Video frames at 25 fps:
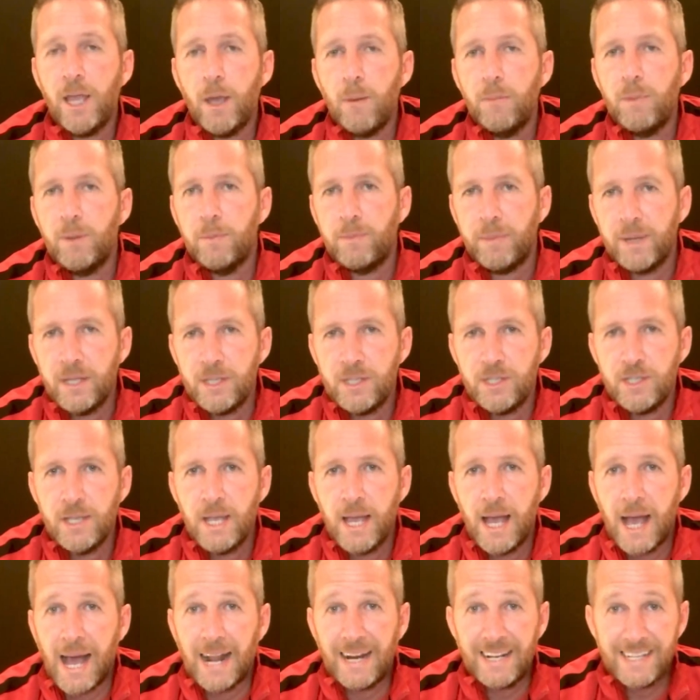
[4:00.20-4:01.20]
up the pitch
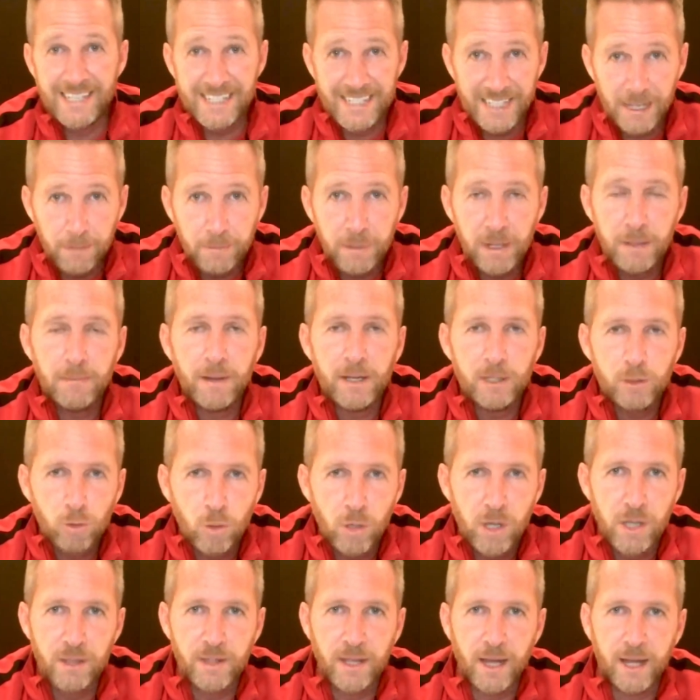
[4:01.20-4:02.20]
and simply by
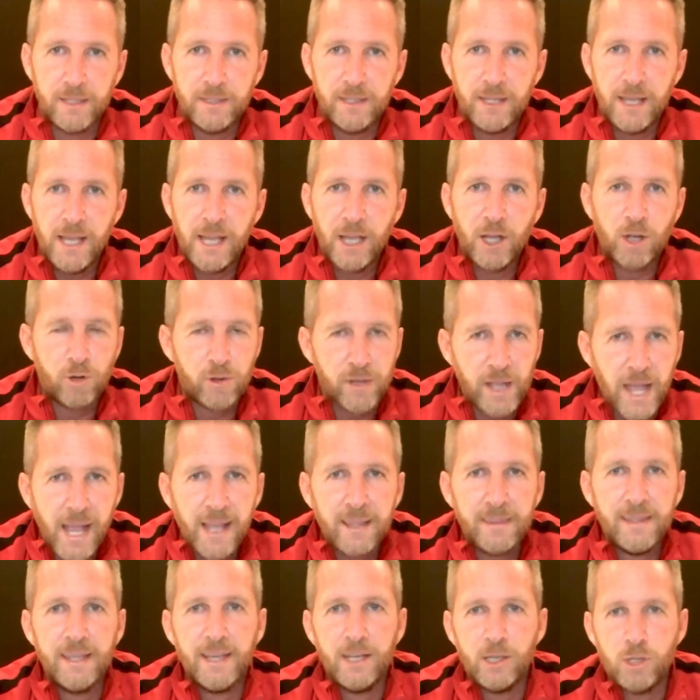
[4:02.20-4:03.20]
doing that,
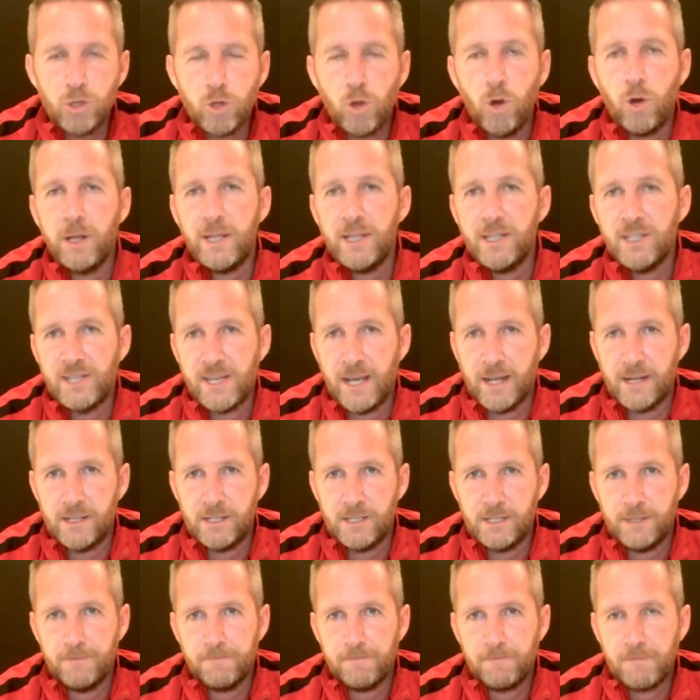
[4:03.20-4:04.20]
creating a scoring
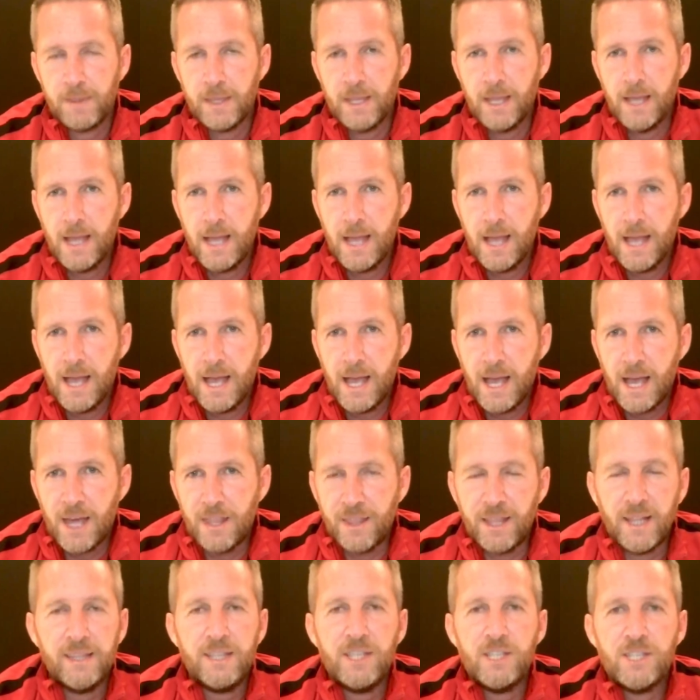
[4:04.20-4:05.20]
chance.
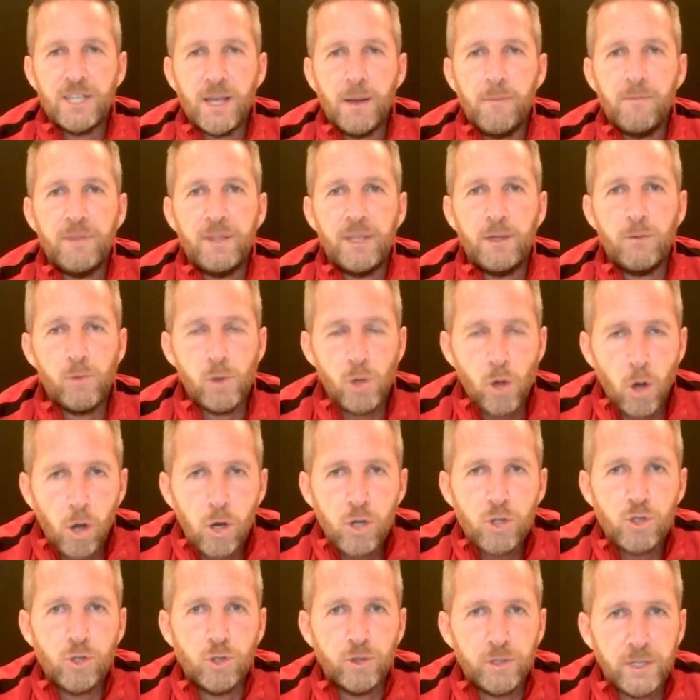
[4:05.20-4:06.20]
That is something we
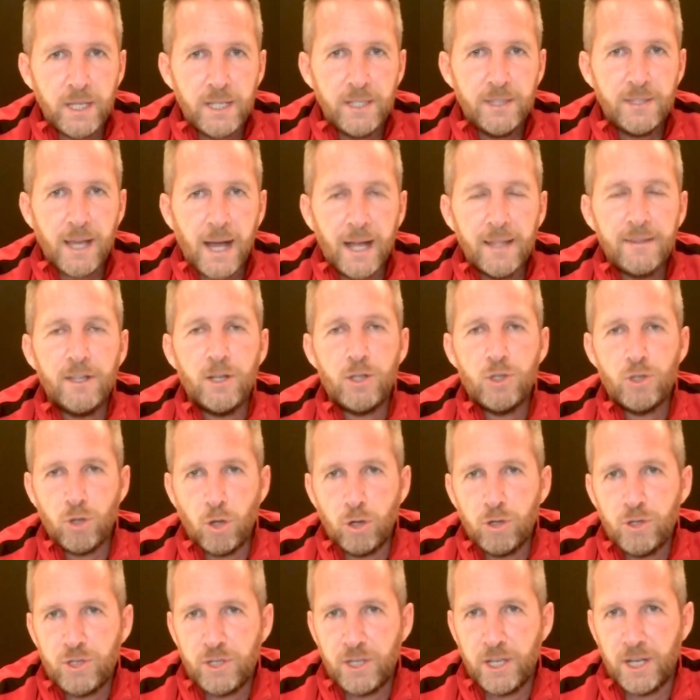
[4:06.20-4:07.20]
also did under
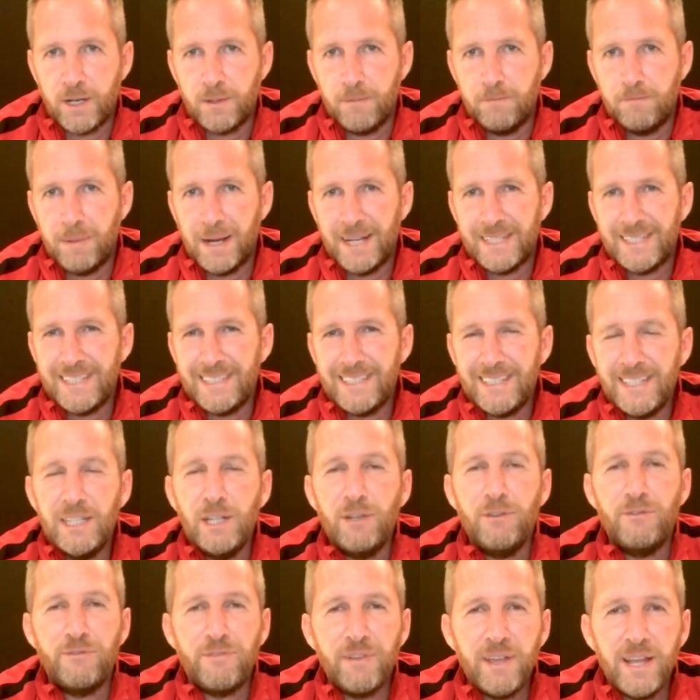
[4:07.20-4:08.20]
Solskjaer, but I
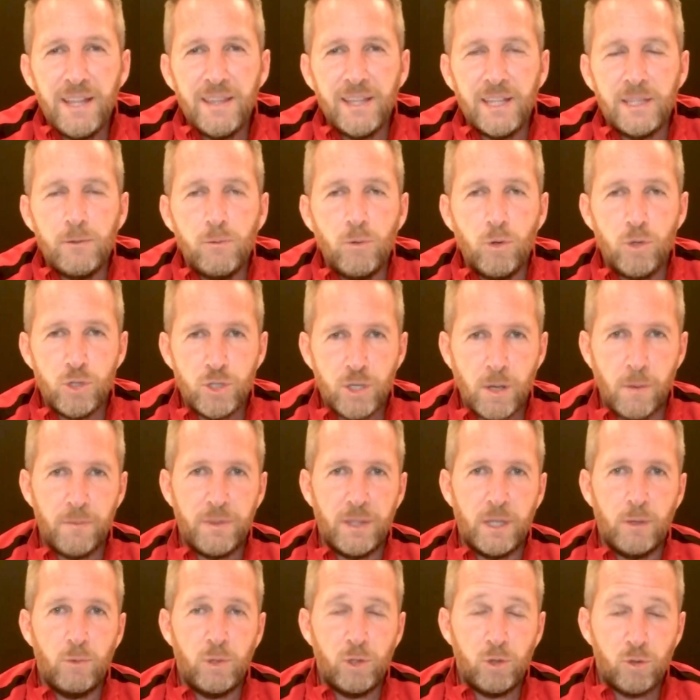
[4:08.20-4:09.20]
didn't feel that it was
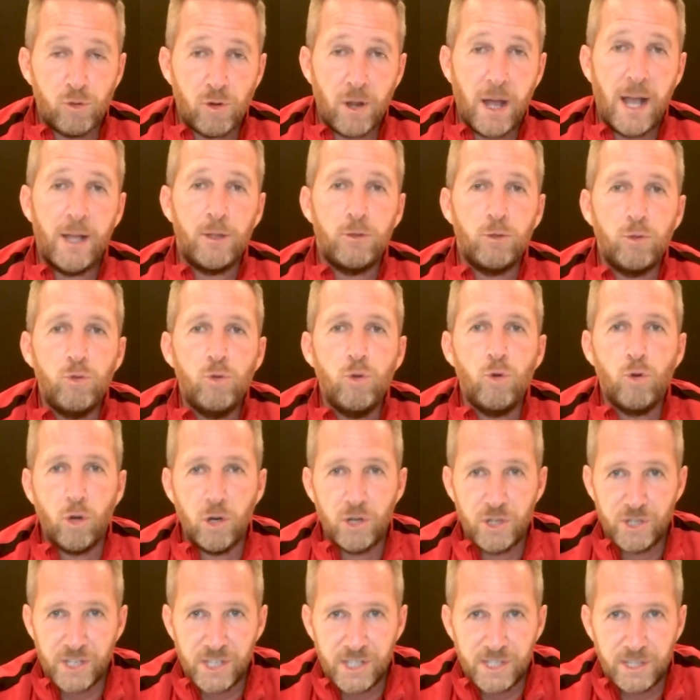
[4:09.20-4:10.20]
something we tried to do
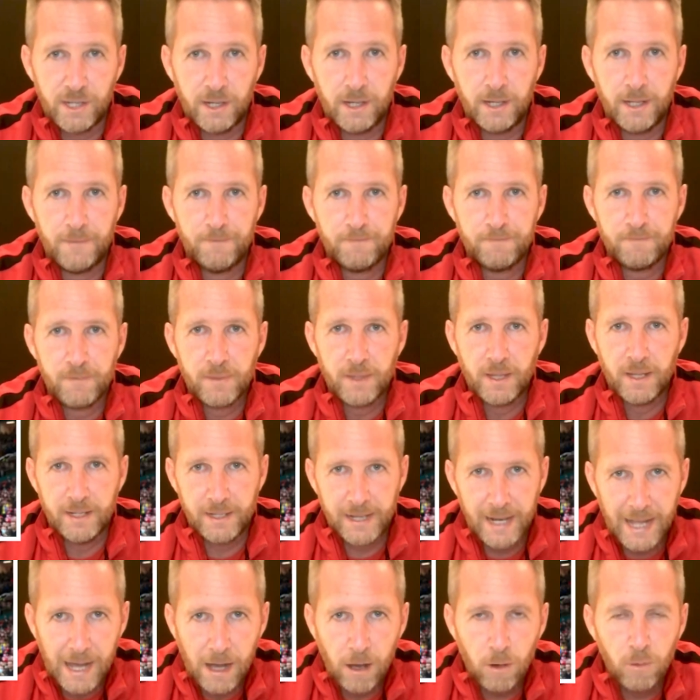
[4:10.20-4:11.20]
consistently.
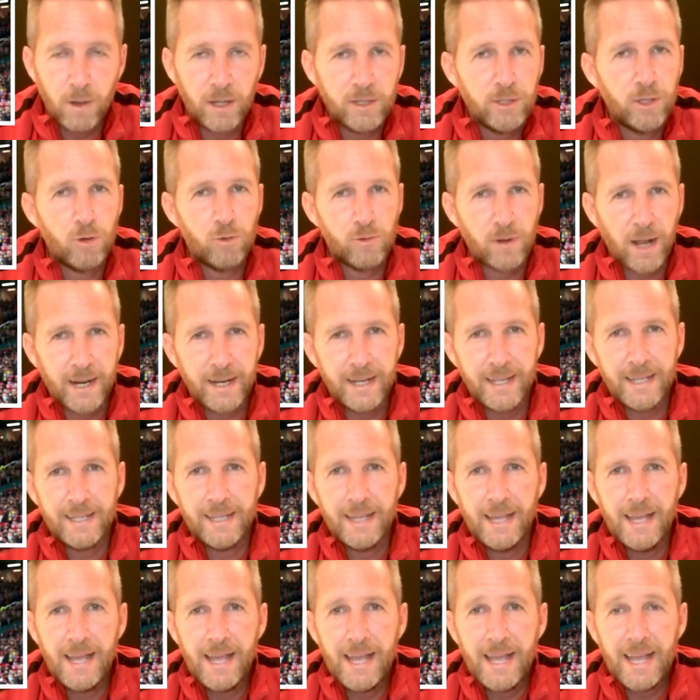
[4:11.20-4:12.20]
Now under
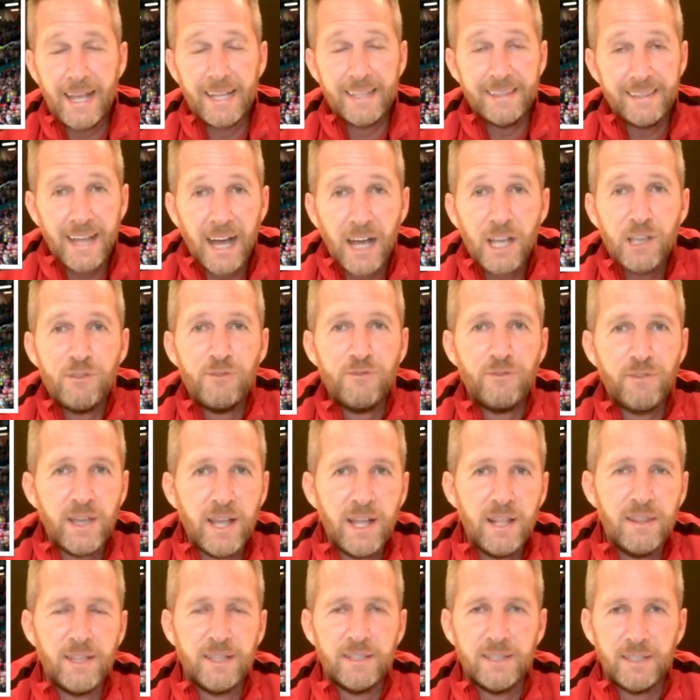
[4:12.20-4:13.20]
Rangnick, it does
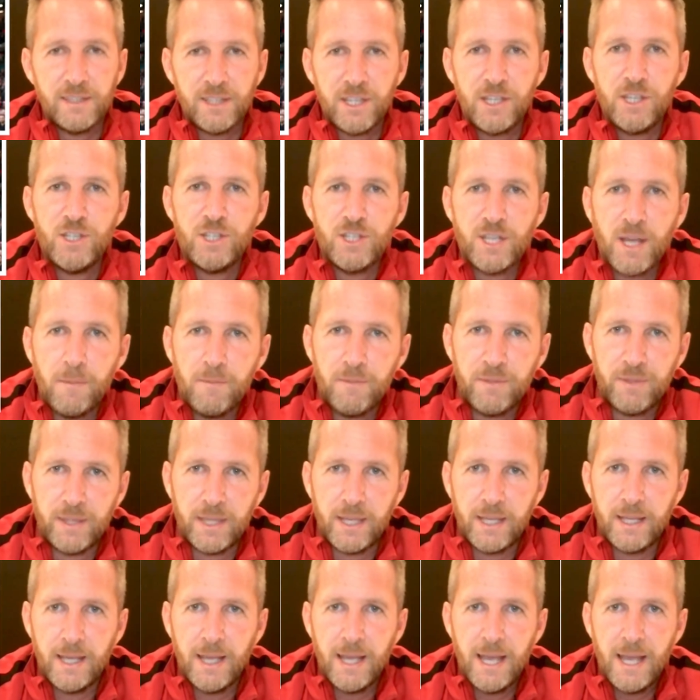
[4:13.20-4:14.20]
feel that it is
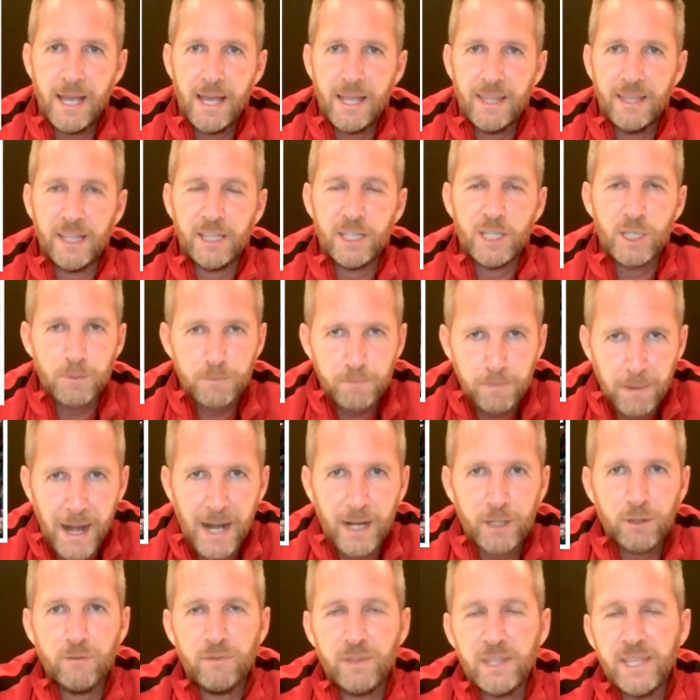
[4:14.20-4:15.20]
something that is
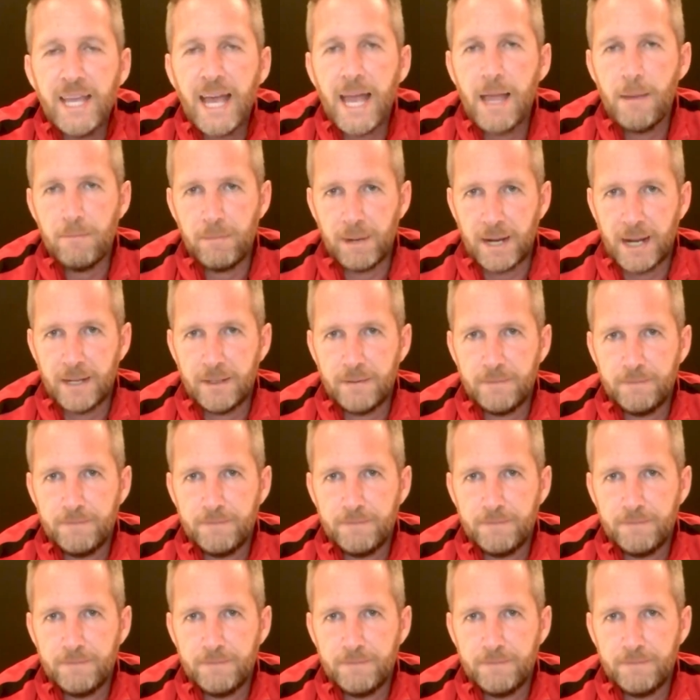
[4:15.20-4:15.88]
part of the game plan.